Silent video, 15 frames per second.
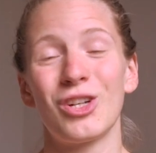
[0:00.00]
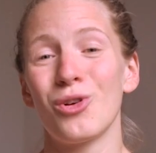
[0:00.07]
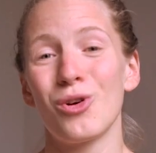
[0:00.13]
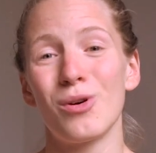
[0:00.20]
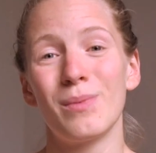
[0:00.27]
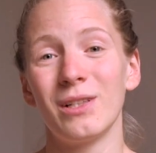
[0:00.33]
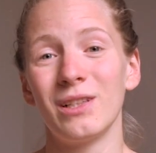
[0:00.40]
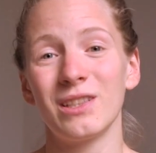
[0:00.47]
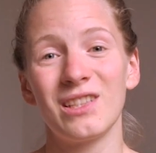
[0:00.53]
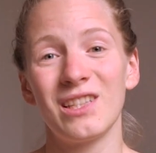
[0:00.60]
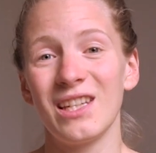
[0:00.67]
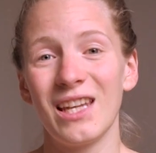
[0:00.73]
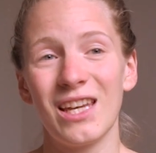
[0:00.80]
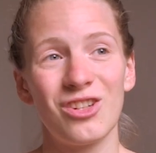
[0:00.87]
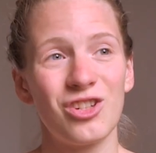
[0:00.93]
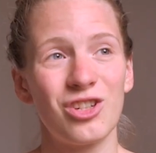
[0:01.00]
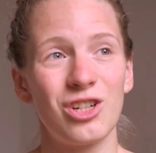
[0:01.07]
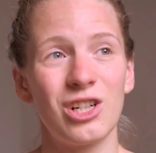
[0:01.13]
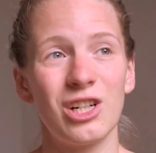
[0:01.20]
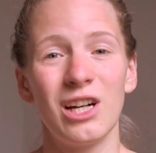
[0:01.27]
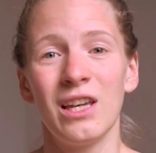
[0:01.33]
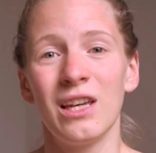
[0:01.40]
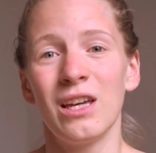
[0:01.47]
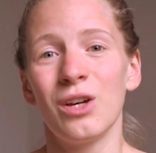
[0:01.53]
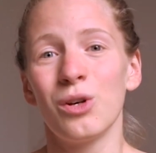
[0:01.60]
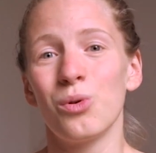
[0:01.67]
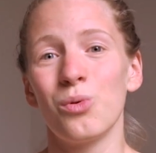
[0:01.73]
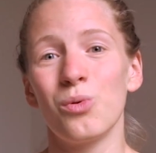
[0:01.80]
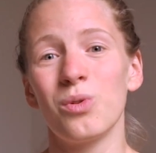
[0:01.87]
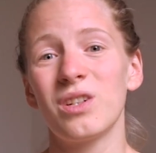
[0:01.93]
a normal teenager
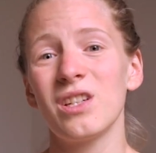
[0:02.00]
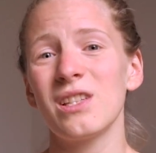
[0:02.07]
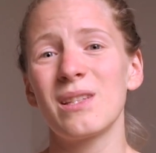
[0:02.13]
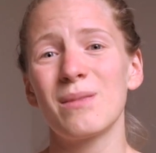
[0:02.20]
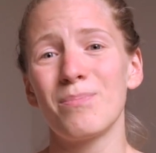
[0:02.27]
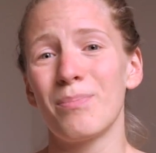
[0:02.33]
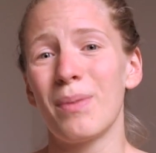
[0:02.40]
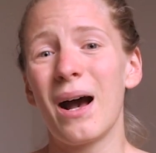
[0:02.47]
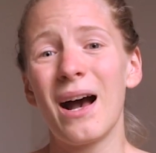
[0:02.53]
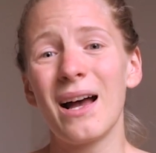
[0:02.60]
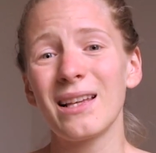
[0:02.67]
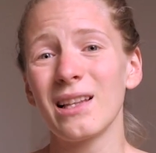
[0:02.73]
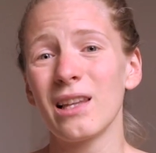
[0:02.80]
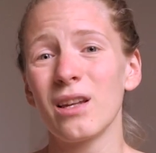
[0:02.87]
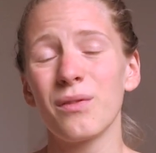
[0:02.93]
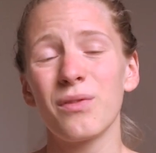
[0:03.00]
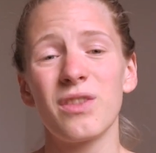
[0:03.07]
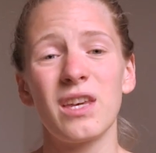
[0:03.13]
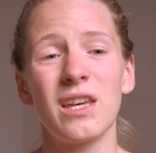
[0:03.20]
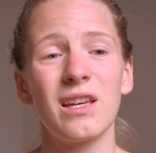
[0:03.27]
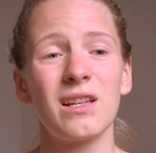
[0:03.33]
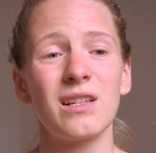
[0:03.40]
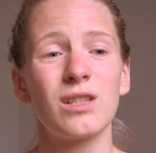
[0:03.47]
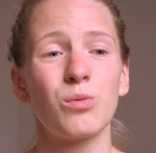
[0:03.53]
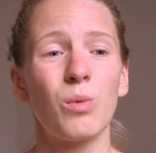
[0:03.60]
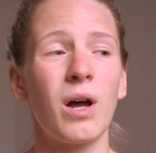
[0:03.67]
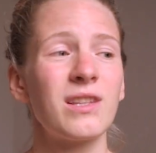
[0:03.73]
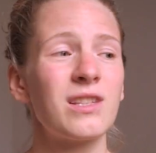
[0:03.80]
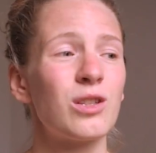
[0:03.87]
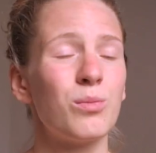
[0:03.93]
who just buy a lot of things,
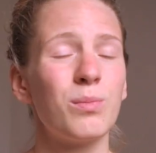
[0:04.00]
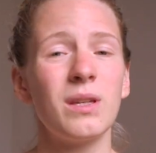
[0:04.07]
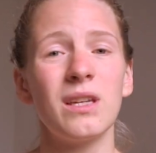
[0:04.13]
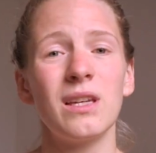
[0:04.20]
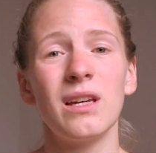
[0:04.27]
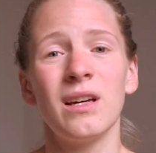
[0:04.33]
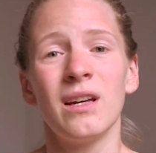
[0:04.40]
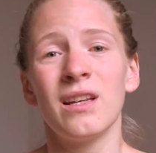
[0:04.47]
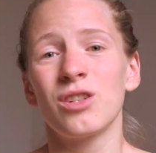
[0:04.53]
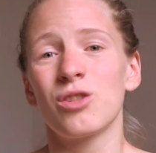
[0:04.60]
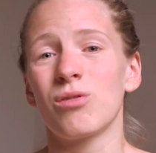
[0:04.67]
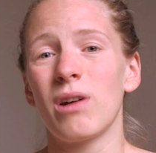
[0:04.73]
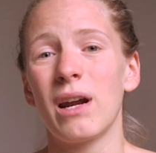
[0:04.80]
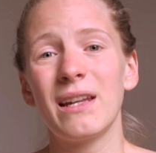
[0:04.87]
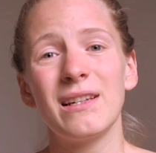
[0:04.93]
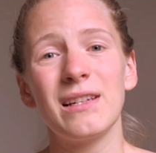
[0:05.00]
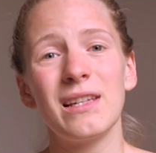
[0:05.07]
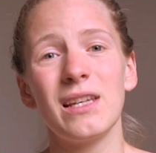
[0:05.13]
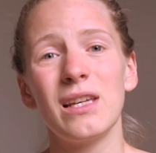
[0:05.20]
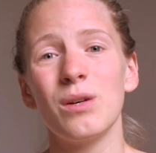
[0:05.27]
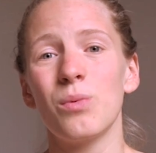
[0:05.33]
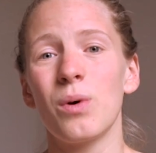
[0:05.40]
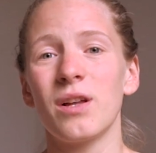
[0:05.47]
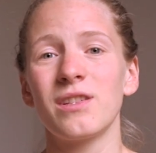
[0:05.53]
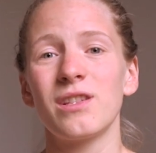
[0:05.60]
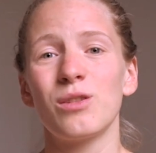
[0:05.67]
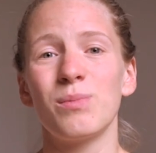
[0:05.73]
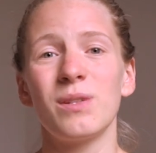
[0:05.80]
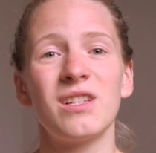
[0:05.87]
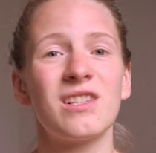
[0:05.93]
wants to be trendy, wants
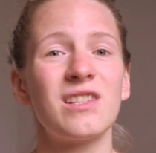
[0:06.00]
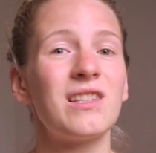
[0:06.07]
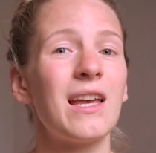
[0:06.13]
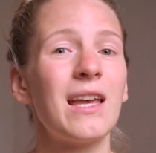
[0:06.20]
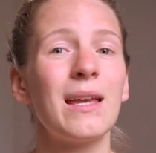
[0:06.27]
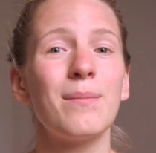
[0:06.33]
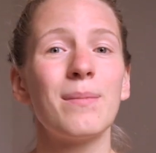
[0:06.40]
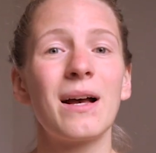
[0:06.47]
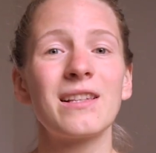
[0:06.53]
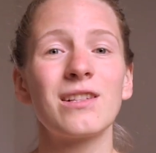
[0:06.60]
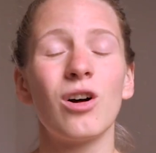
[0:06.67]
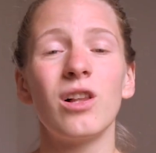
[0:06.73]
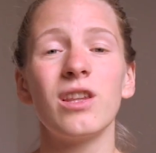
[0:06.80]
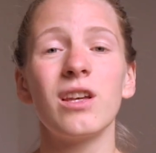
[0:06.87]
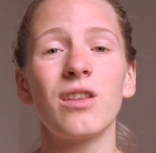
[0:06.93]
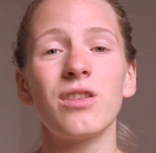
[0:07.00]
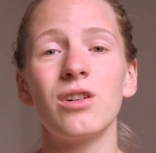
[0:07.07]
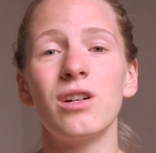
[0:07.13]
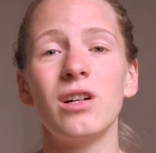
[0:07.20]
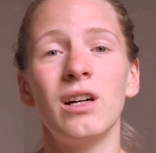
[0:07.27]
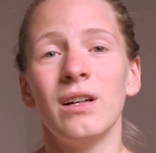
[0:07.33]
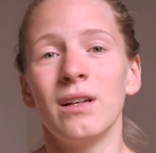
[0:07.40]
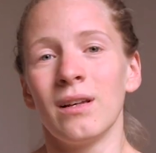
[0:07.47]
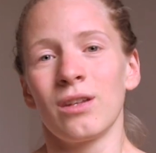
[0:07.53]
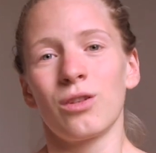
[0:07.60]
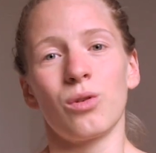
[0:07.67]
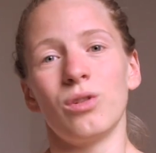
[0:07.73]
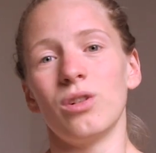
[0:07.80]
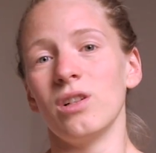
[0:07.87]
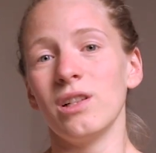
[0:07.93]
to be the same as all the other
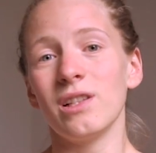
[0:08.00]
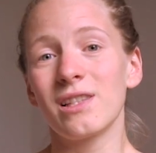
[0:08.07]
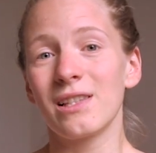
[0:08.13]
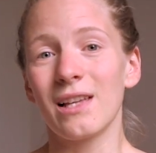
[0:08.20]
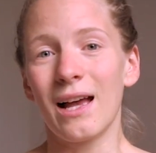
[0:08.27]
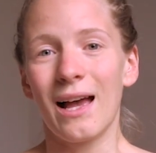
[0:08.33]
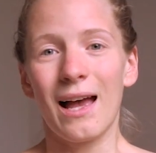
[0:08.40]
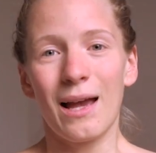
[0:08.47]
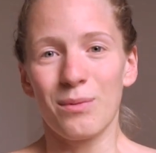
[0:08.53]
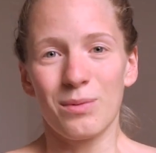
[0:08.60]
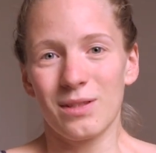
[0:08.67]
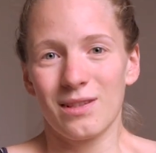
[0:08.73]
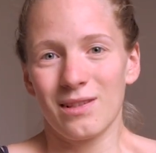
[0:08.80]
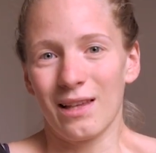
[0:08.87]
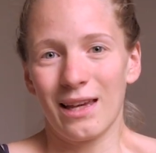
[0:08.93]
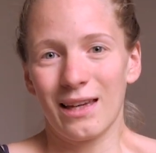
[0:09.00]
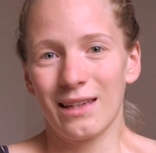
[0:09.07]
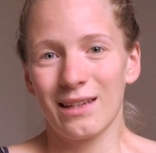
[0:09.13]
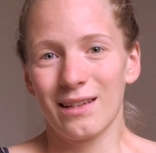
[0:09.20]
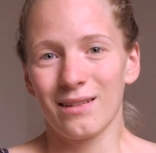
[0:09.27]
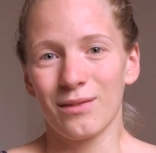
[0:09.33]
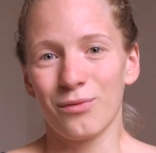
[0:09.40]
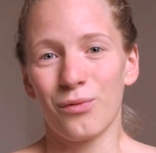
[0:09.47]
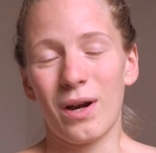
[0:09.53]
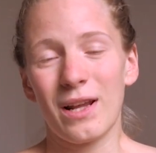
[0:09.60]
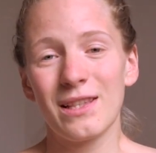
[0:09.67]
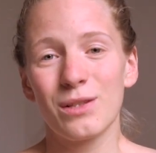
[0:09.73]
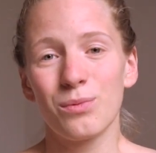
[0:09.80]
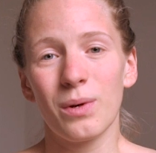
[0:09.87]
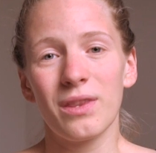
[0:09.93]
girls I was like
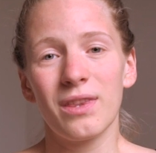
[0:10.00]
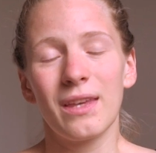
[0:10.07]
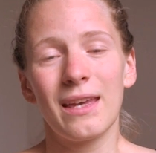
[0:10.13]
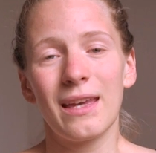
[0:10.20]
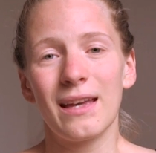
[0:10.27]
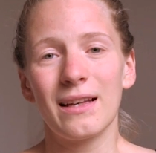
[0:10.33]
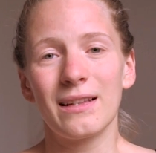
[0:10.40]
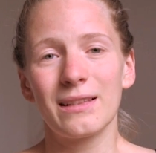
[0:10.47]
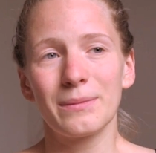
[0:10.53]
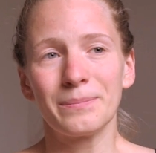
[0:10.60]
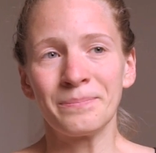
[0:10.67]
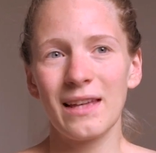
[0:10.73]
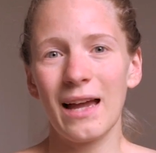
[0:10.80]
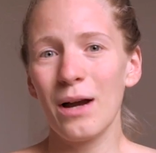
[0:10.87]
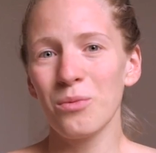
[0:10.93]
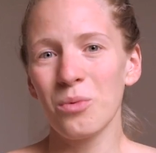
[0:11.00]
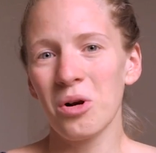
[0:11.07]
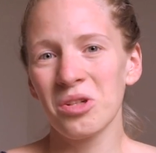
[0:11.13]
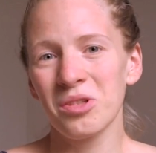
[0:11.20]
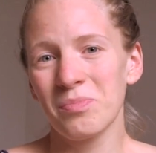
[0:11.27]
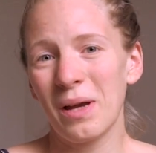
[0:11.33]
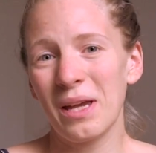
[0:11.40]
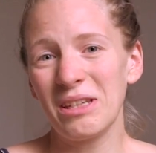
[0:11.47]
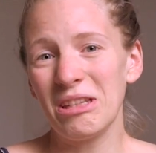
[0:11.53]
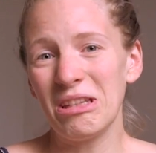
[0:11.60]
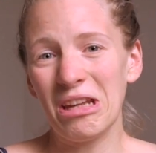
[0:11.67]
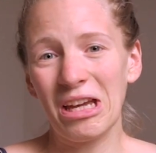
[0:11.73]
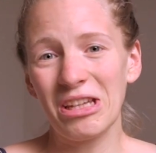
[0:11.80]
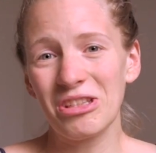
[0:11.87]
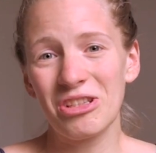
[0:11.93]
friends with, and that was my
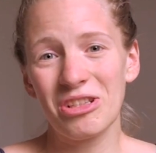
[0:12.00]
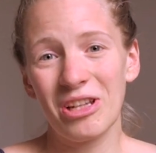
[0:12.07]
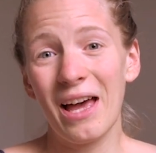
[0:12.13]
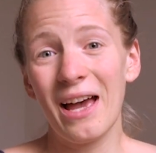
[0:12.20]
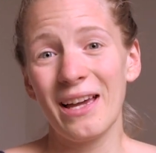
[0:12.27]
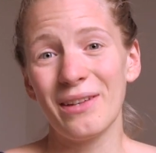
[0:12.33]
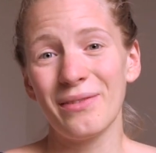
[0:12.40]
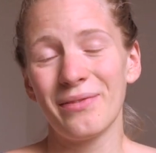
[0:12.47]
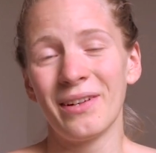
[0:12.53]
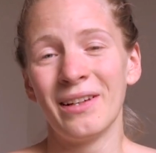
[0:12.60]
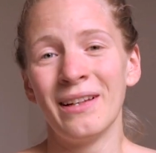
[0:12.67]
teenage life.